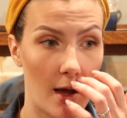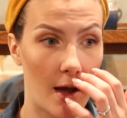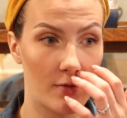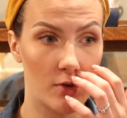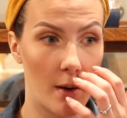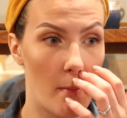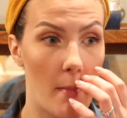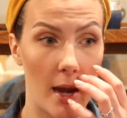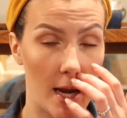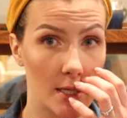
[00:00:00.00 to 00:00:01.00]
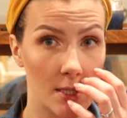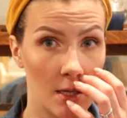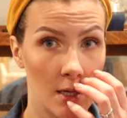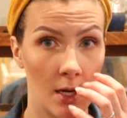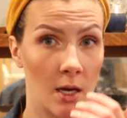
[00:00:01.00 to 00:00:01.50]
after a minute
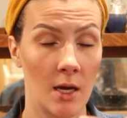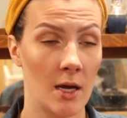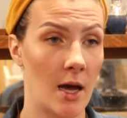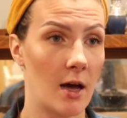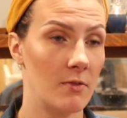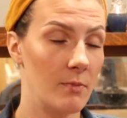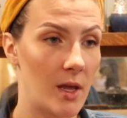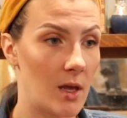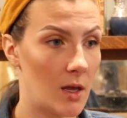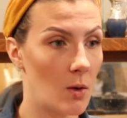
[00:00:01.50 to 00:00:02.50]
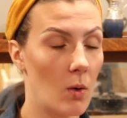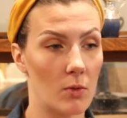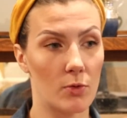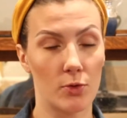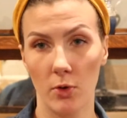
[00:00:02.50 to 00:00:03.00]
of me
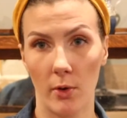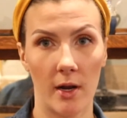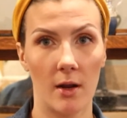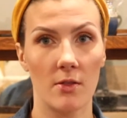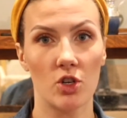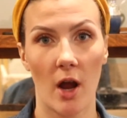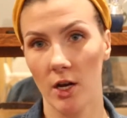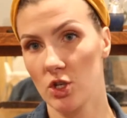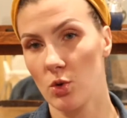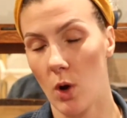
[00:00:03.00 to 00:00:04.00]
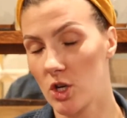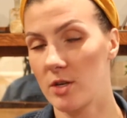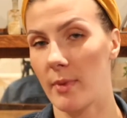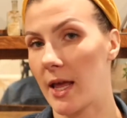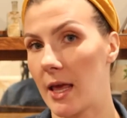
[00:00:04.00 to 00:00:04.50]
throwing it in the trash,
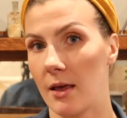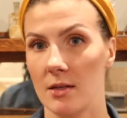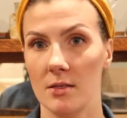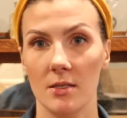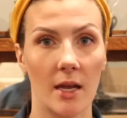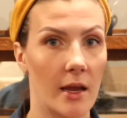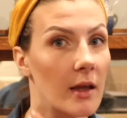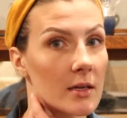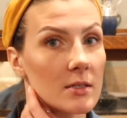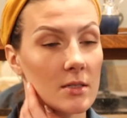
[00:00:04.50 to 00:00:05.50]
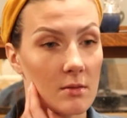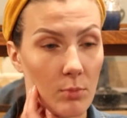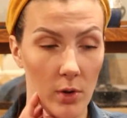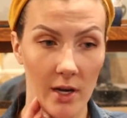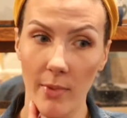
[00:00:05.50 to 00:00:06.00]
washing my hands, and
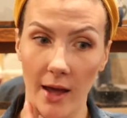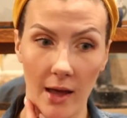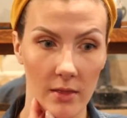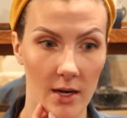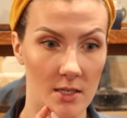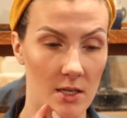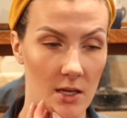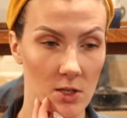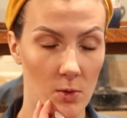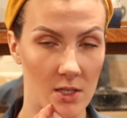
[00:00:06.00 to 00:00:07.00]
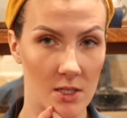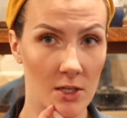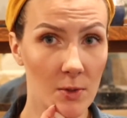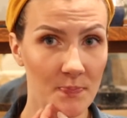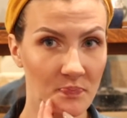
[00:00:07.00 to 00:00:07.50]
pulling it back out that I see it. So it's
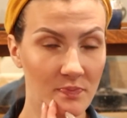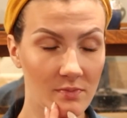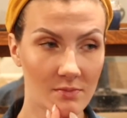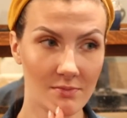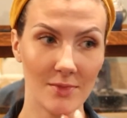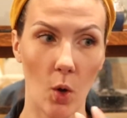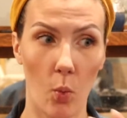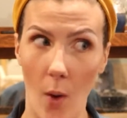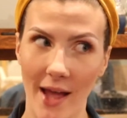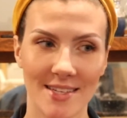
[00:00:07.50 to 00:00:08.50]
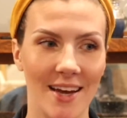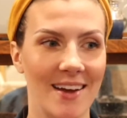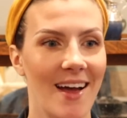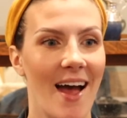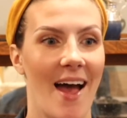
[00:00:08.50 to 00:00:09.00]
still wet.
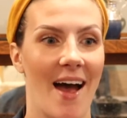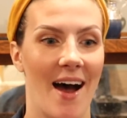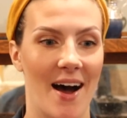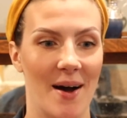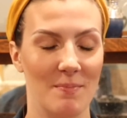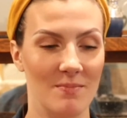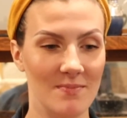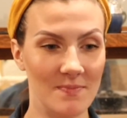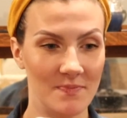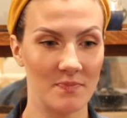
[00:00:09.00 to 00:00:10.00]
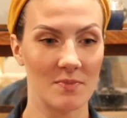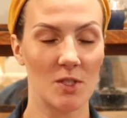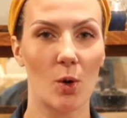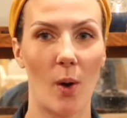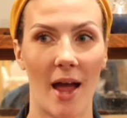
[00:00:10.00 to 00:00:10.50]
um,
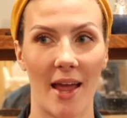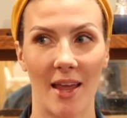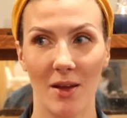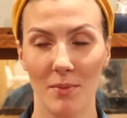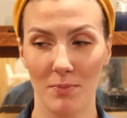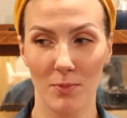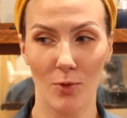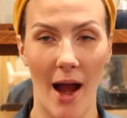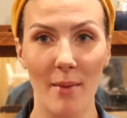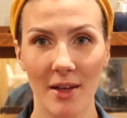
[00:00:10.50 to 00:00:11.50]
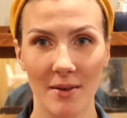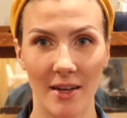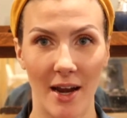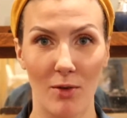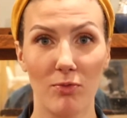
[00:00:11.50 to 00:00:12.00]
so I grab it
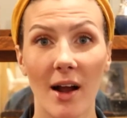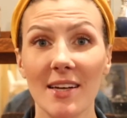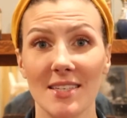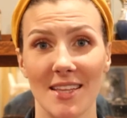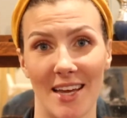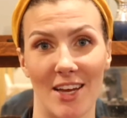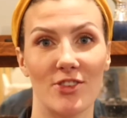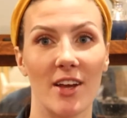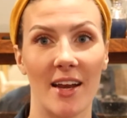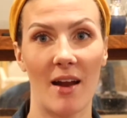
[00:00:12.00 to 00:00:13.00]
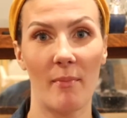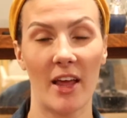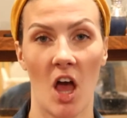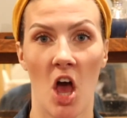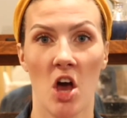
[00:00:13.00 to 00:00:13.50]
and I run into the kitchen, and I'm like,
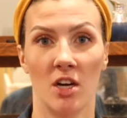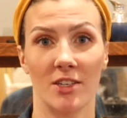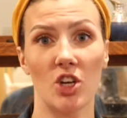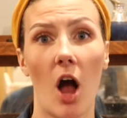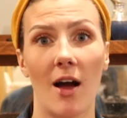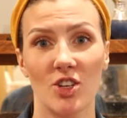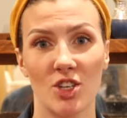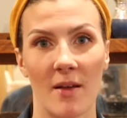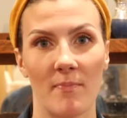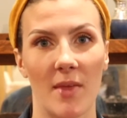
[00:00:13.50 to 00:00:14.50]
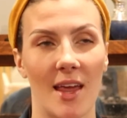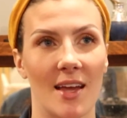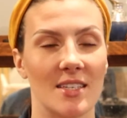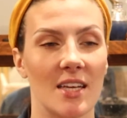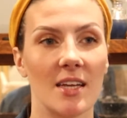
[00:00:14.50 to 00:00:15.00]
Josh.
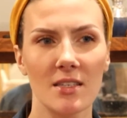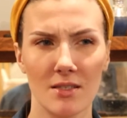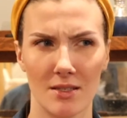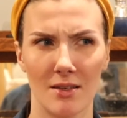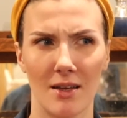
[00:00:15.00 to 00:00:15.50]
And he's